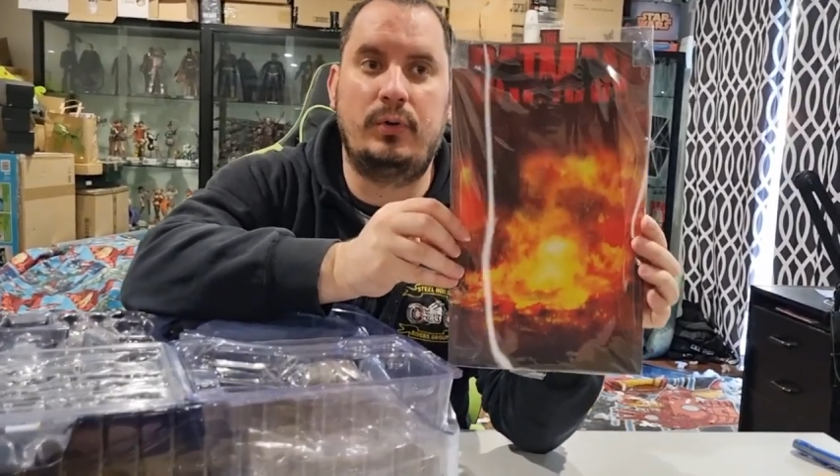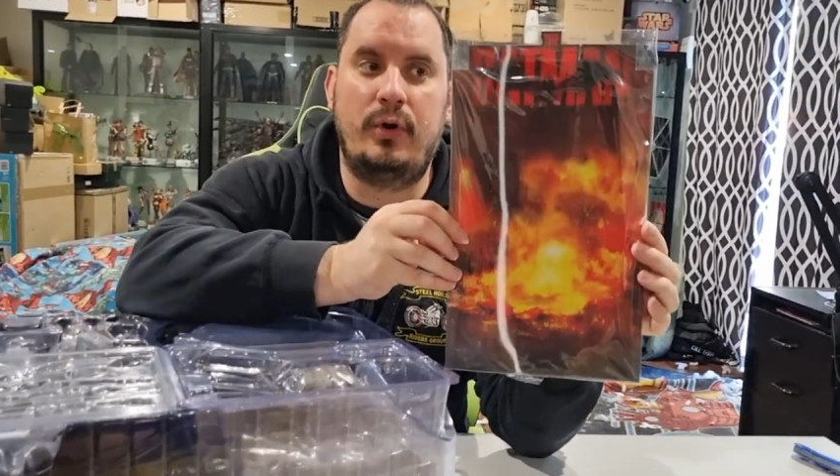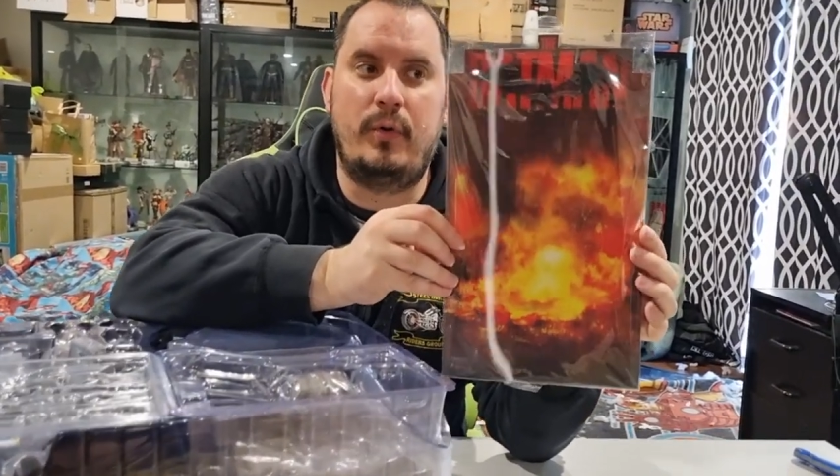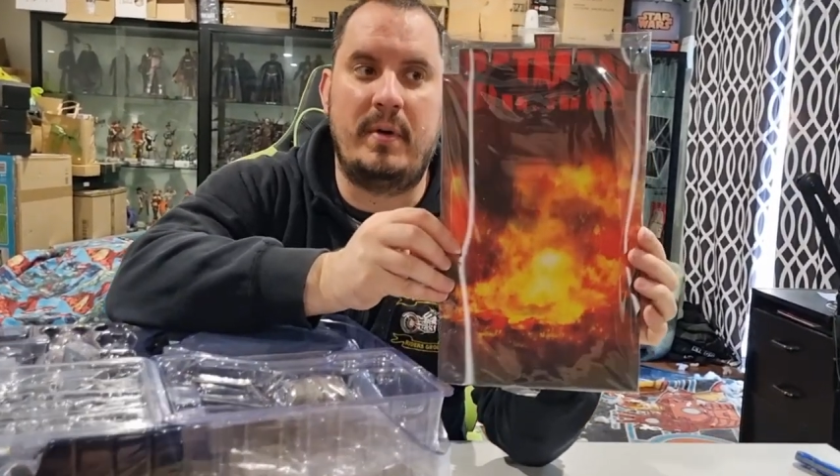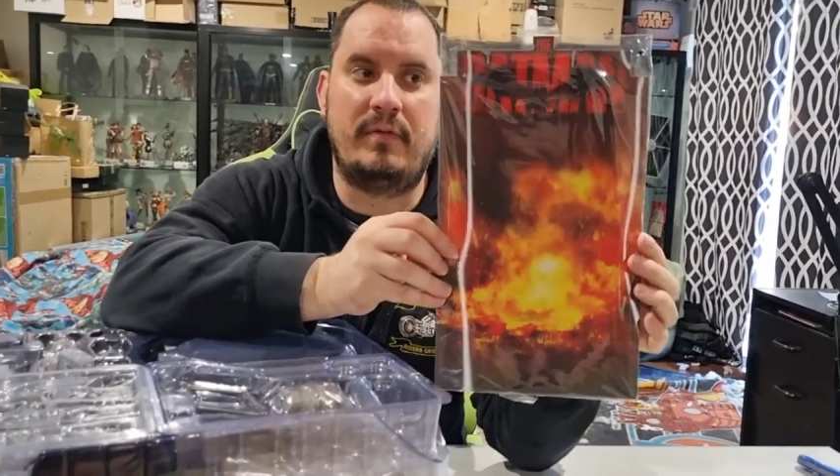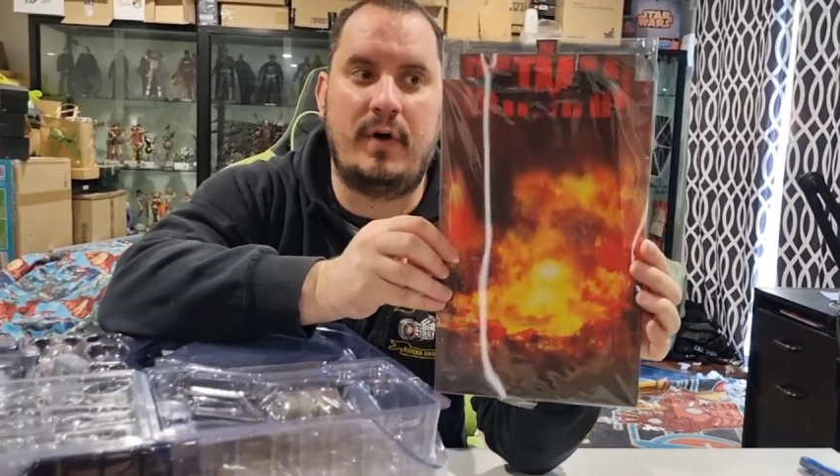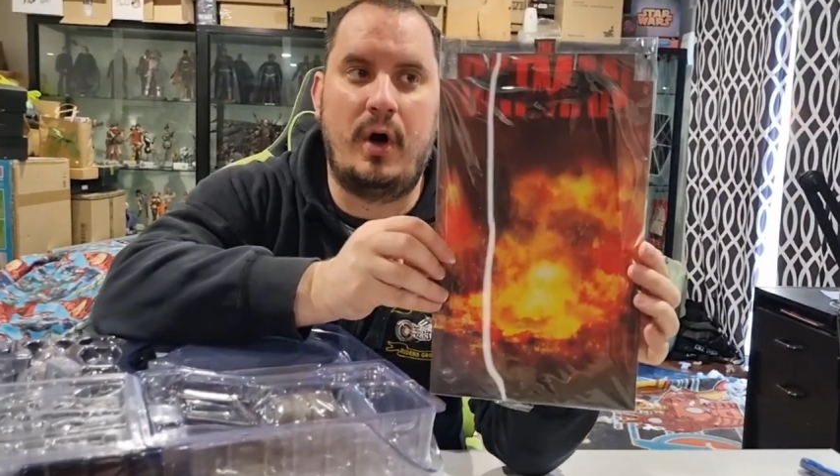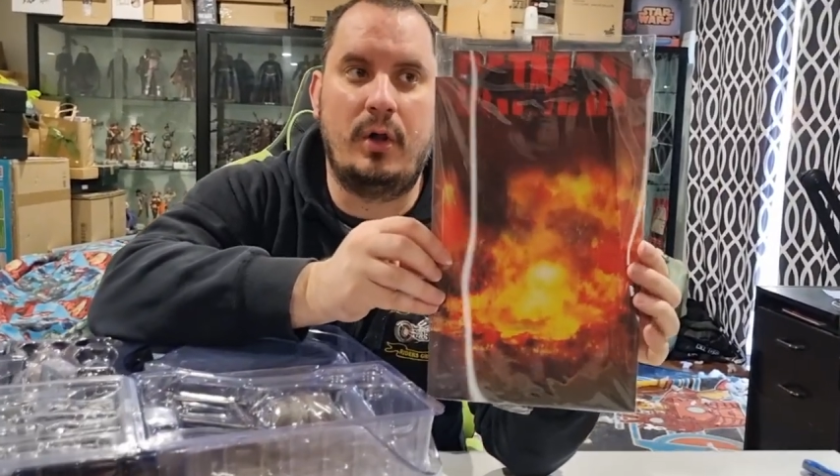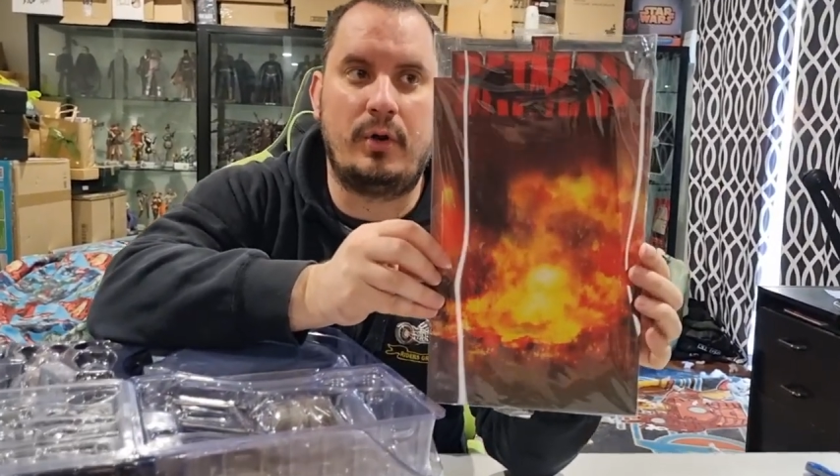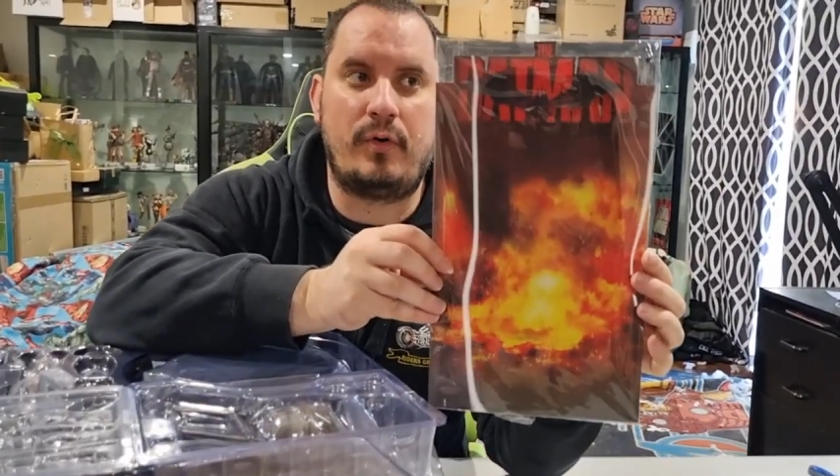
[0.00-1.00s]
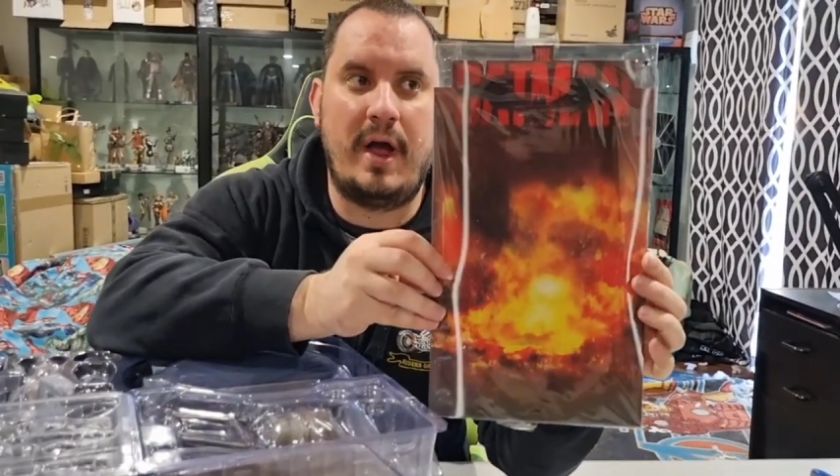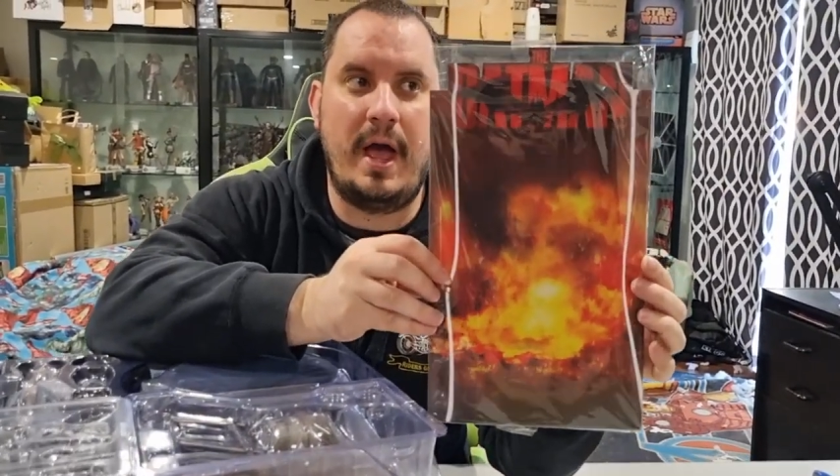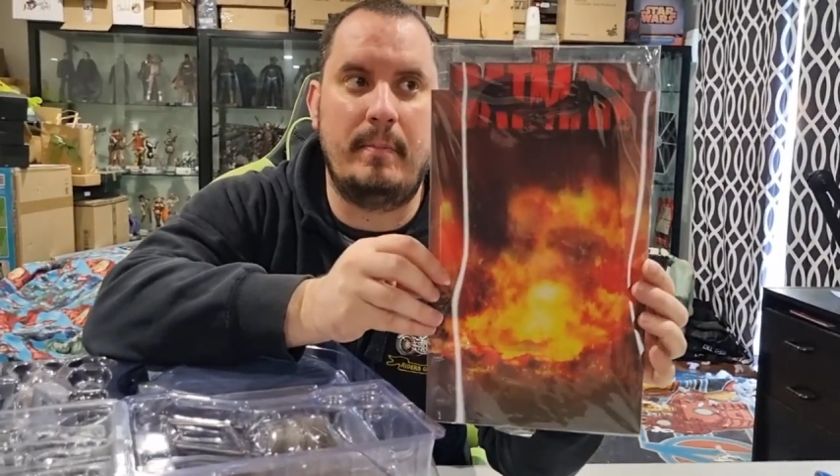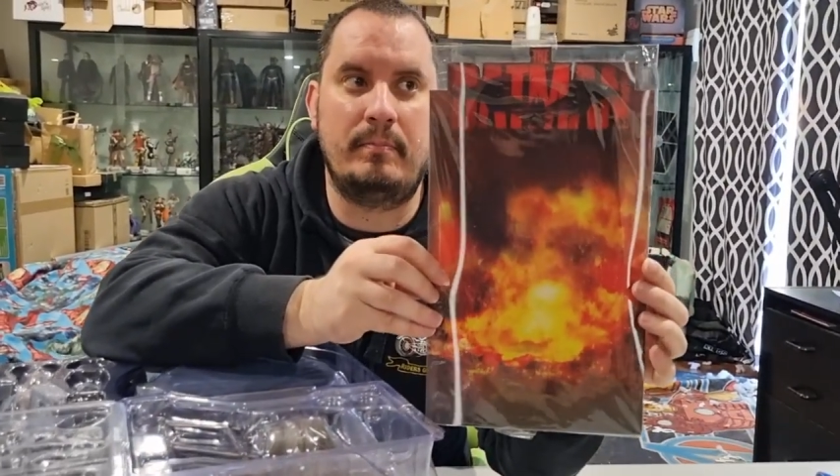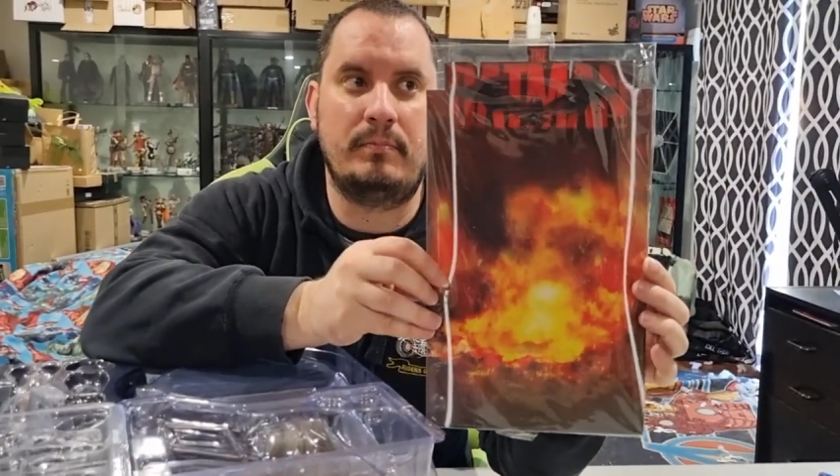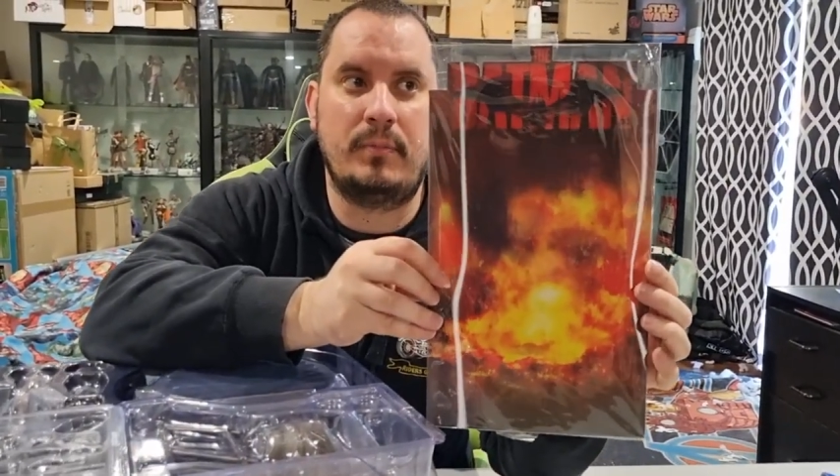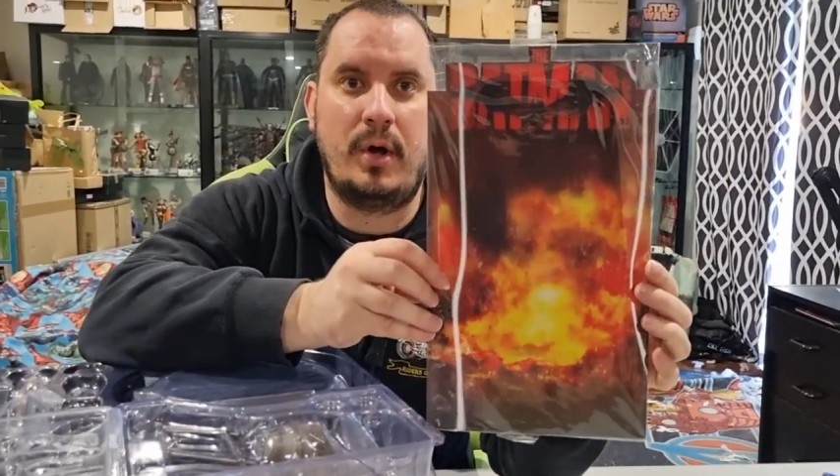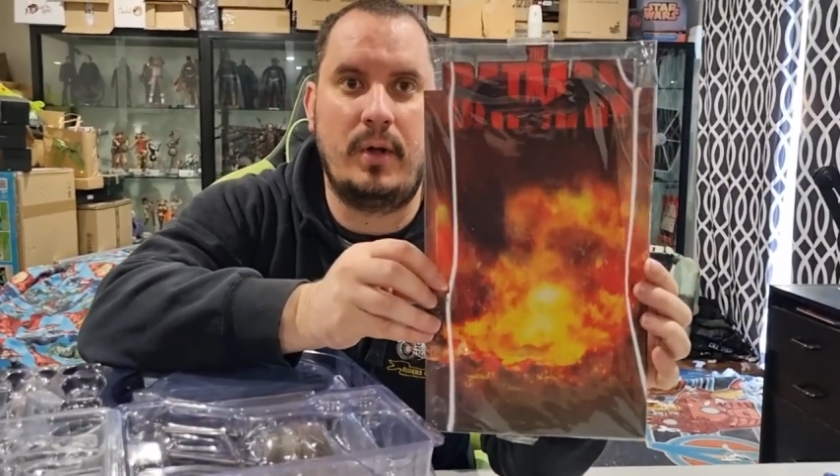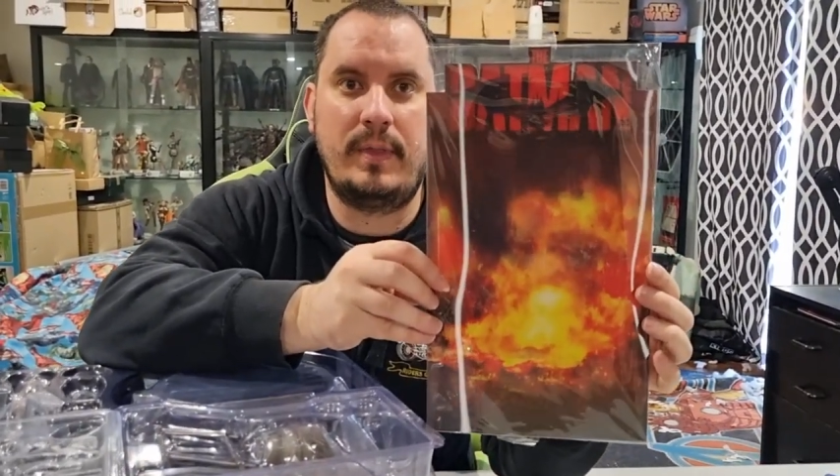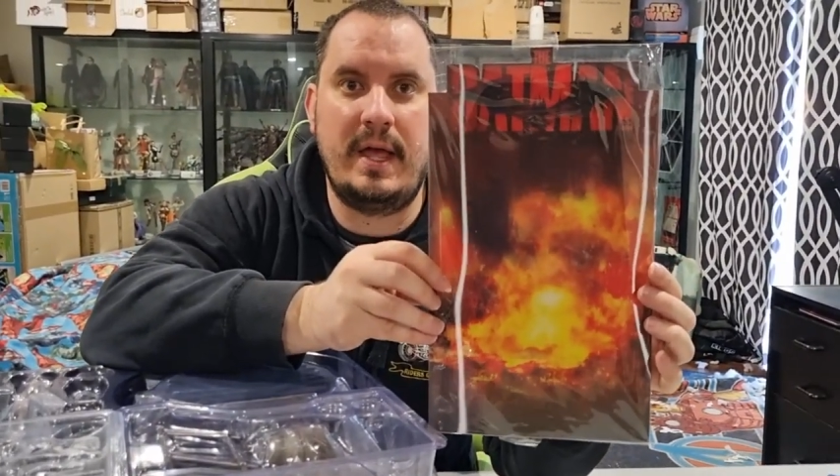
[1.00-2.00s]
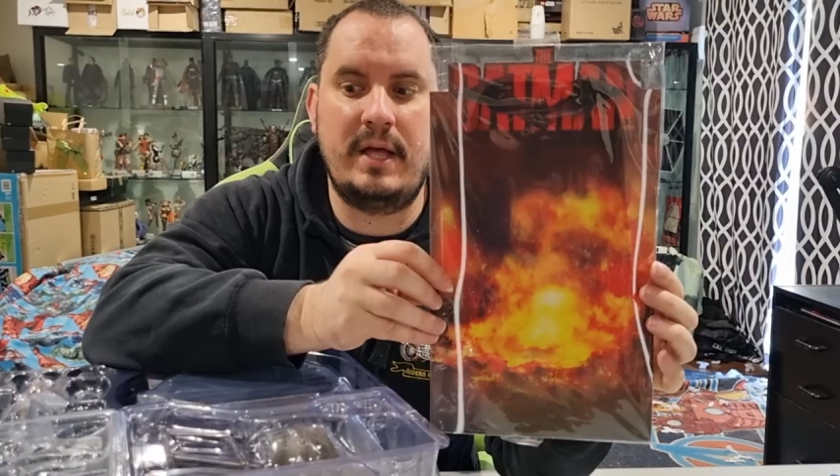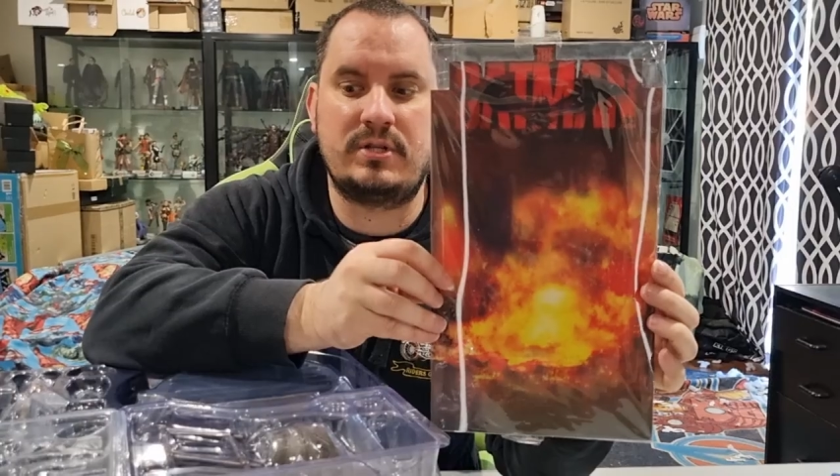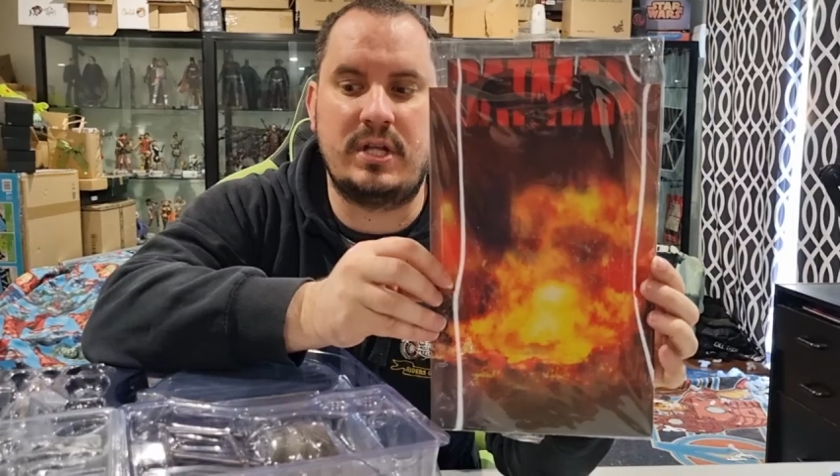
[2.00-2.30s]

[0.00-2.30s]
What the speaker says: A little bit of a hologram on there,